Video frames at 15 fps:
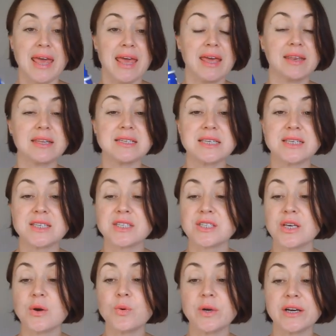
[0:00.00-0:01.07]
and this is
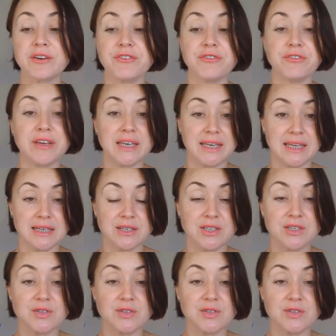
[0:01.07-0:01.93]
so convenient